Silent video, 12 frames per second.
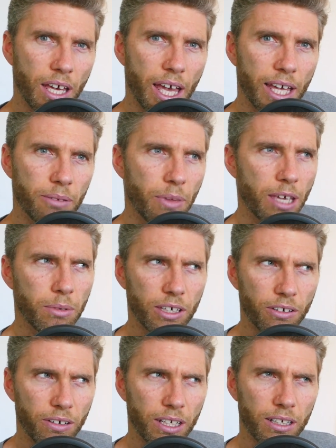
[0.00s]
and maybe
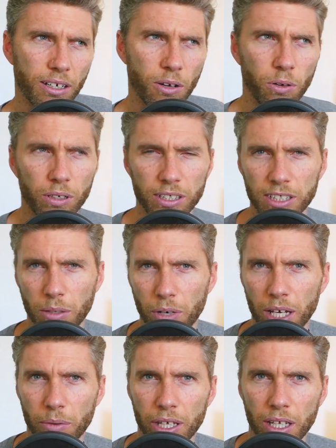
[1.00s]
you're in a corner
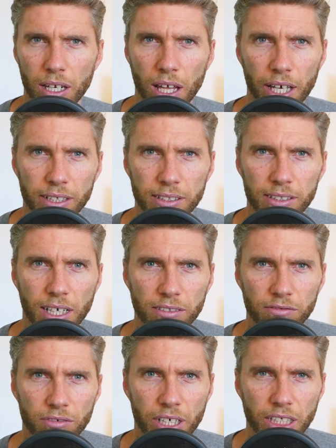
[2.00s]
somewhere where the light
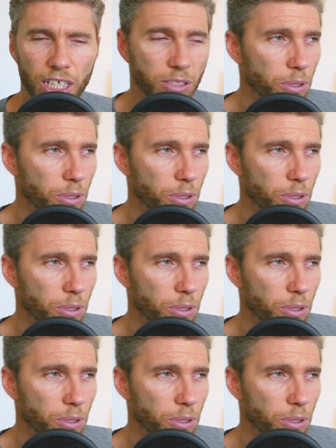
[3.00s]
doesn't reach.